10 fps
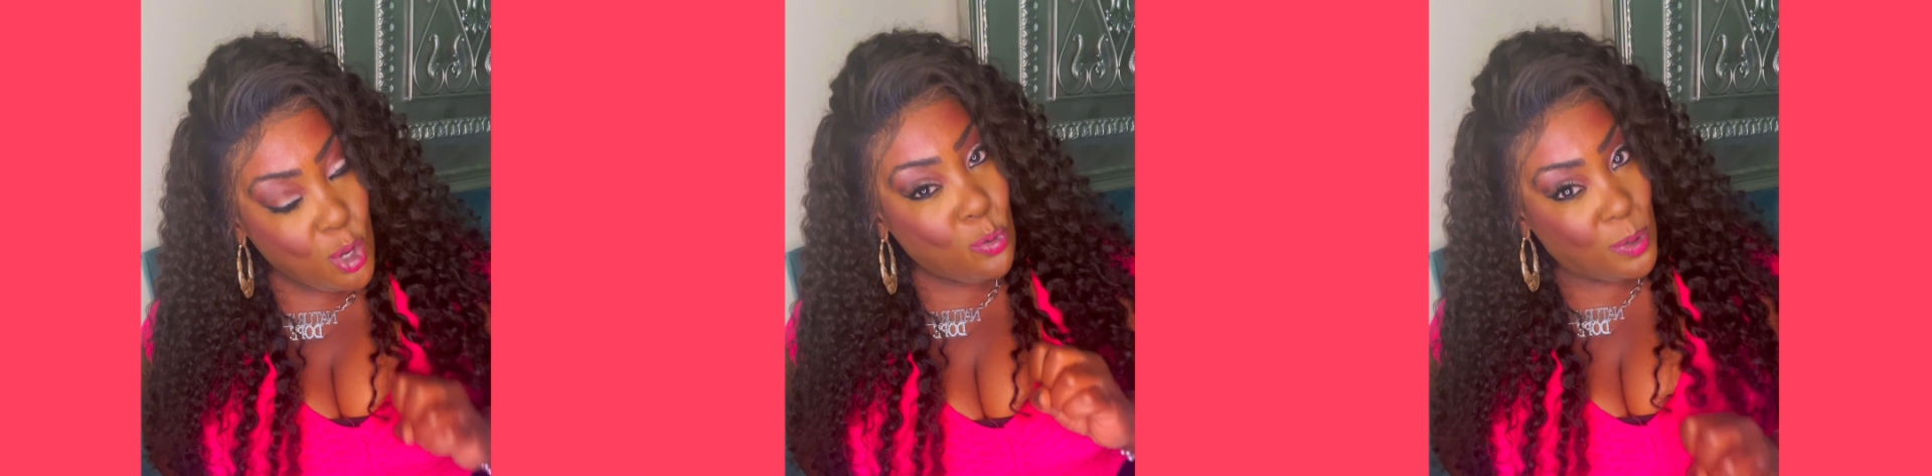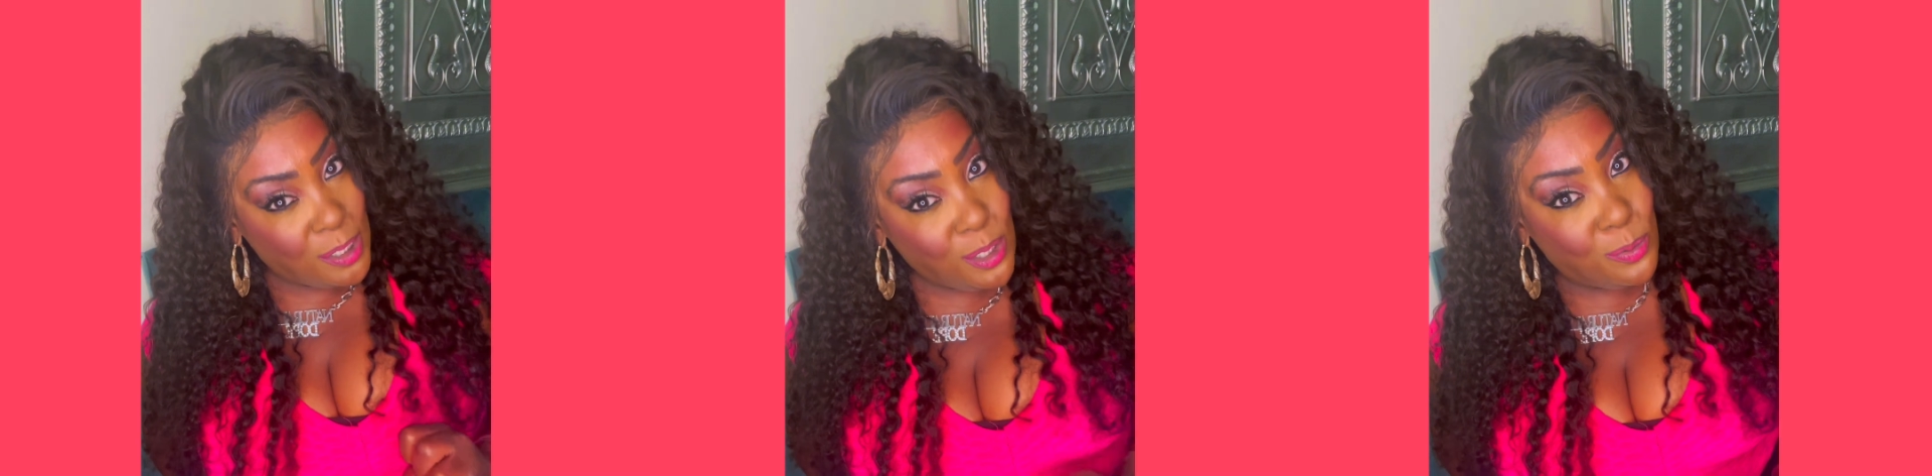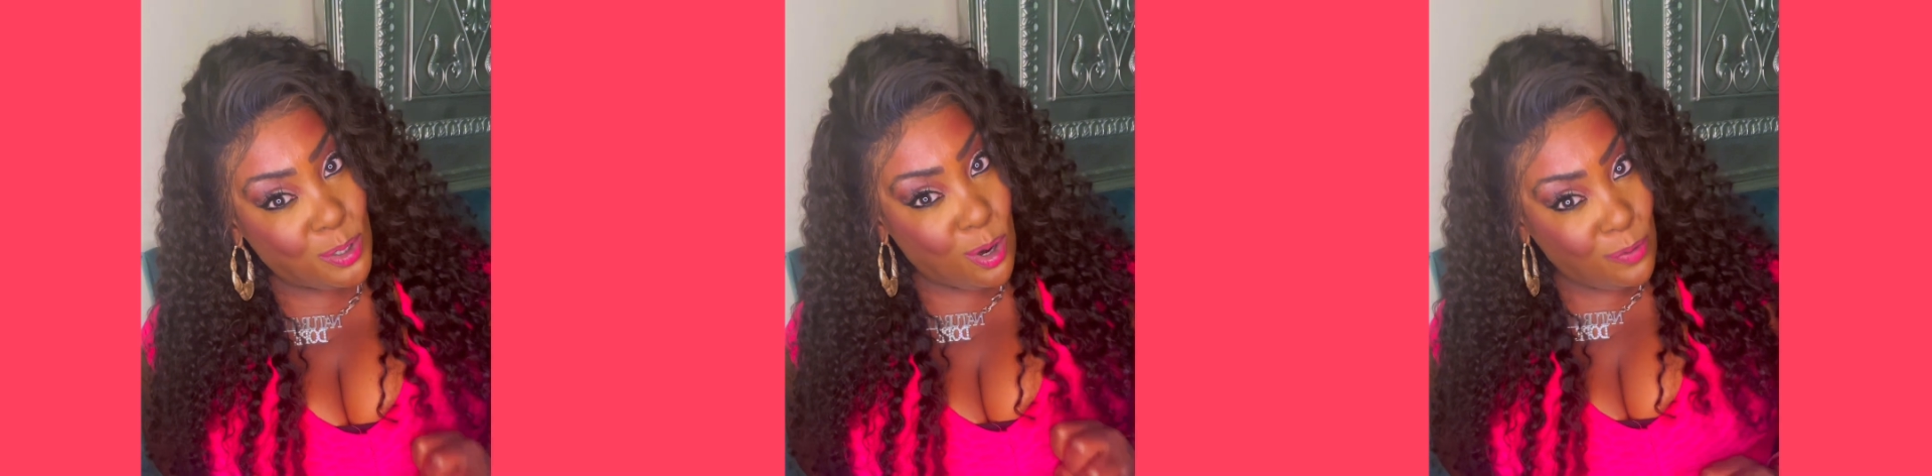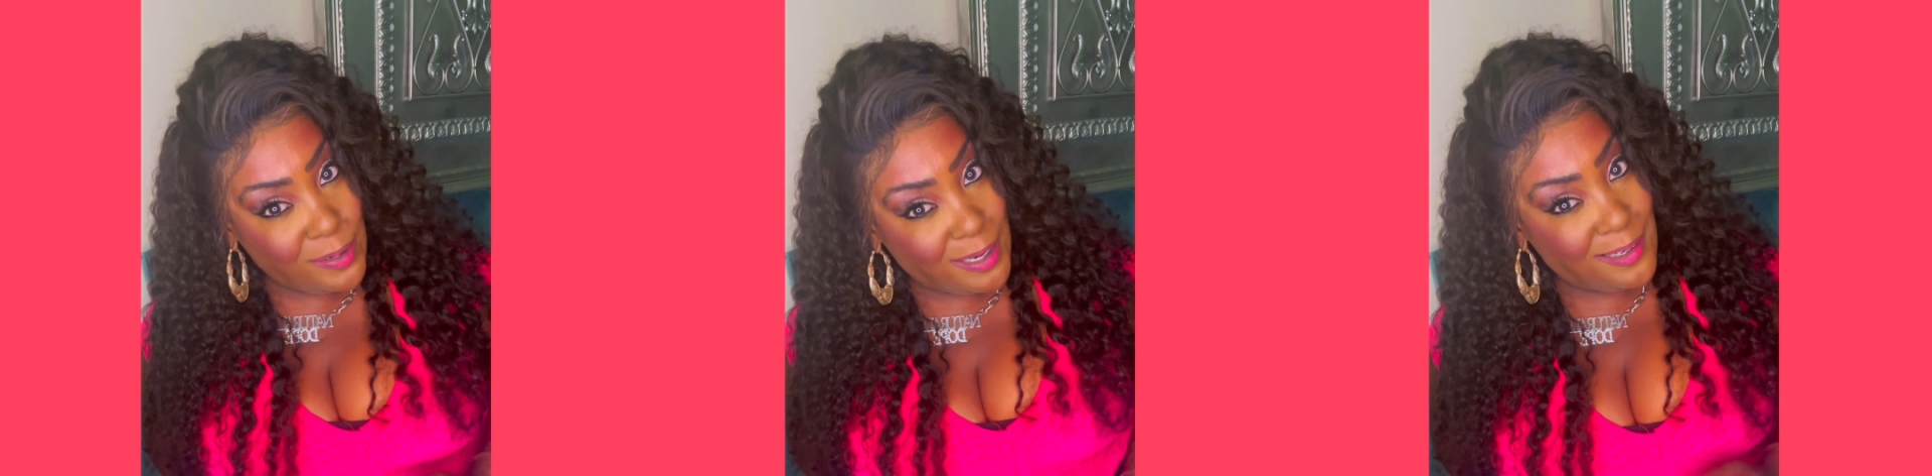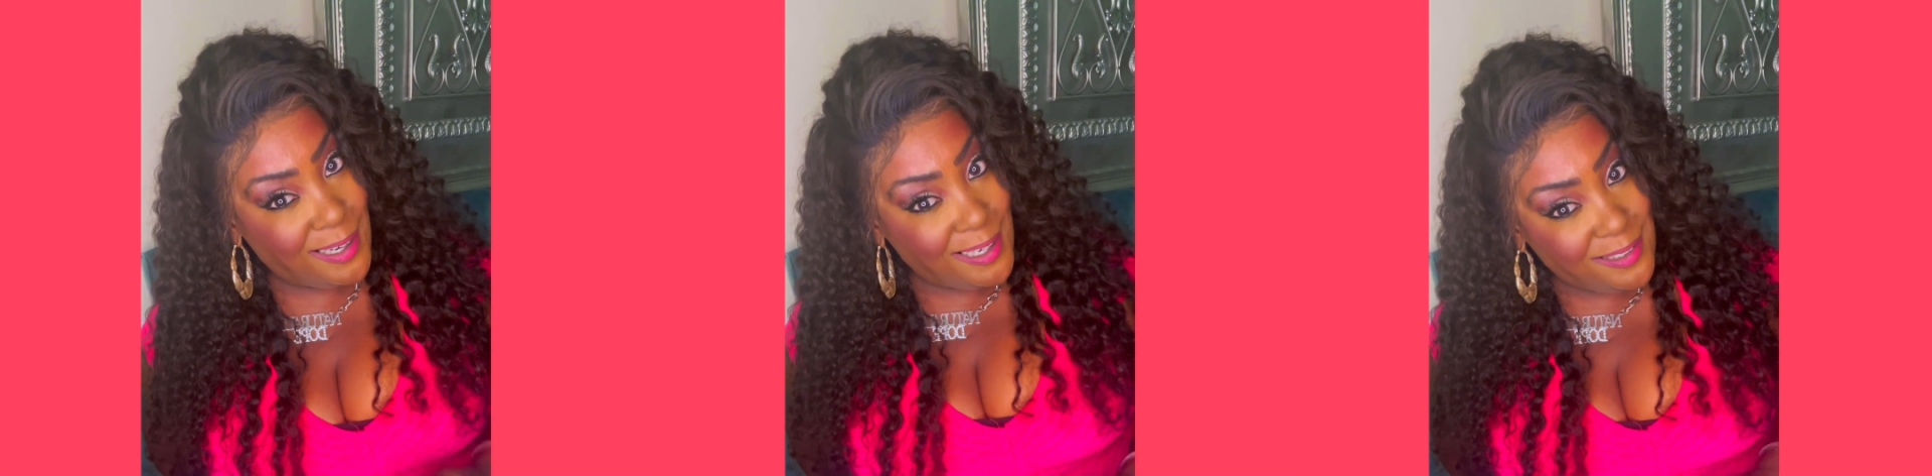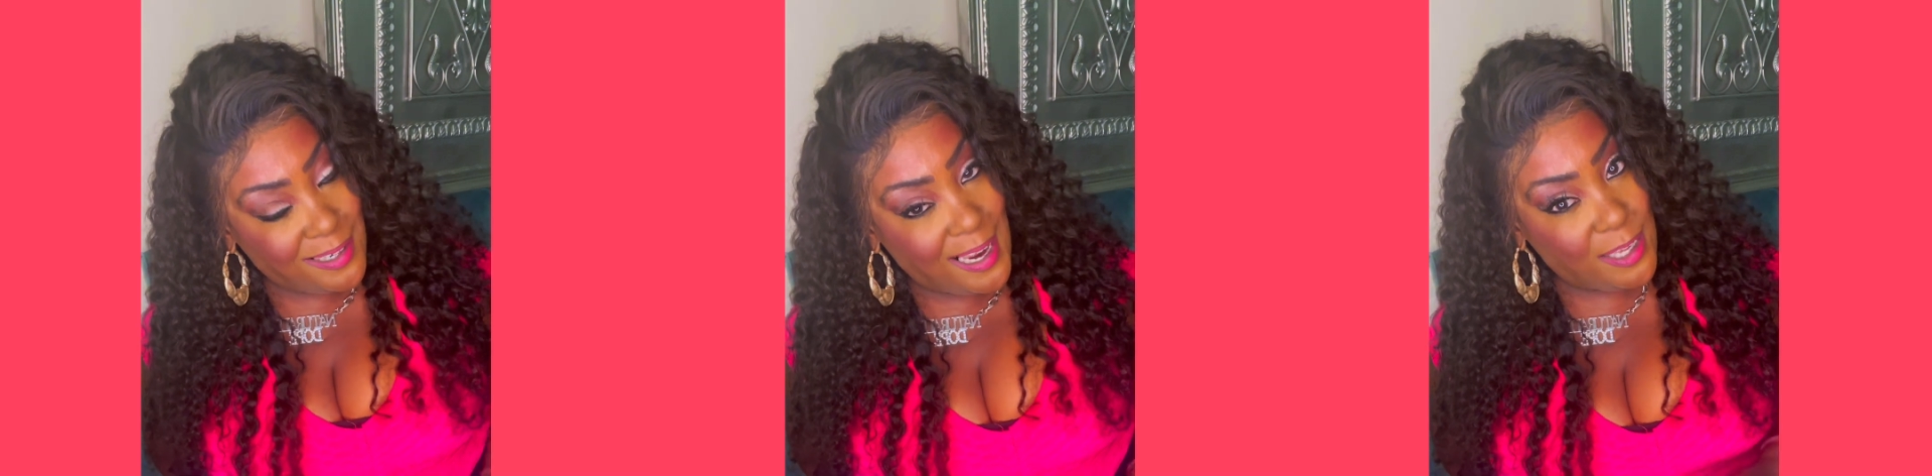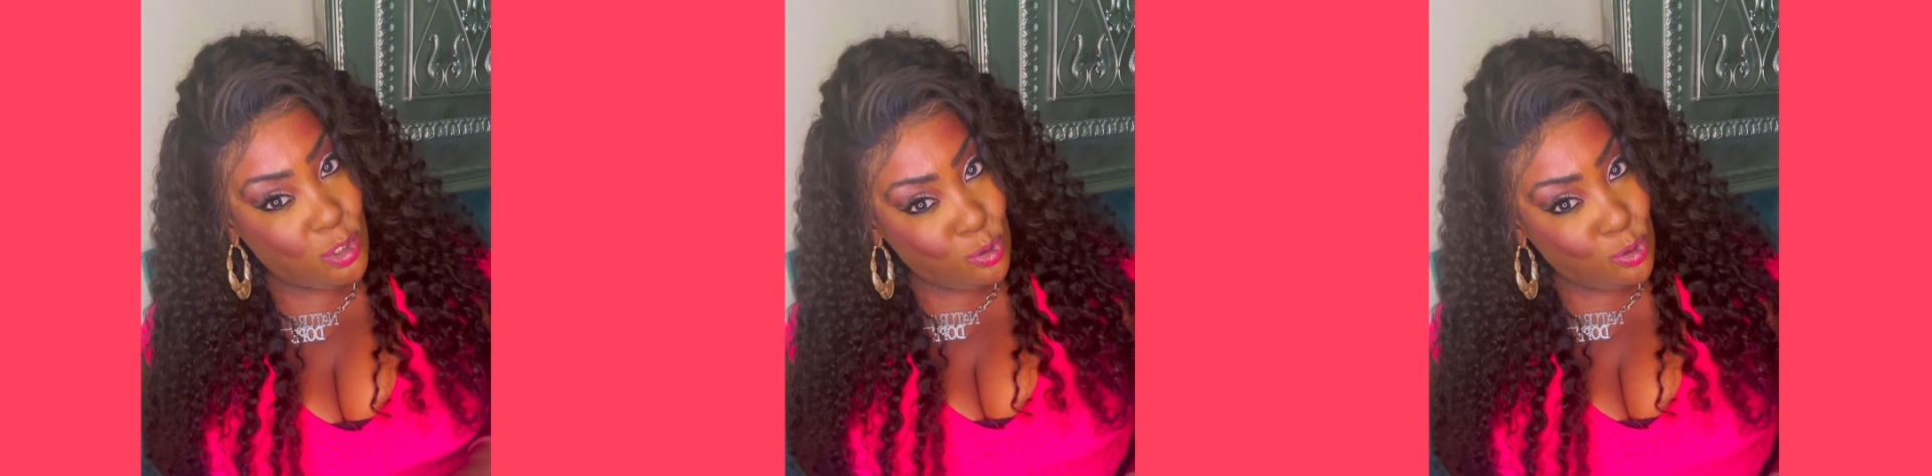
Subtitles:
when he was over there late night,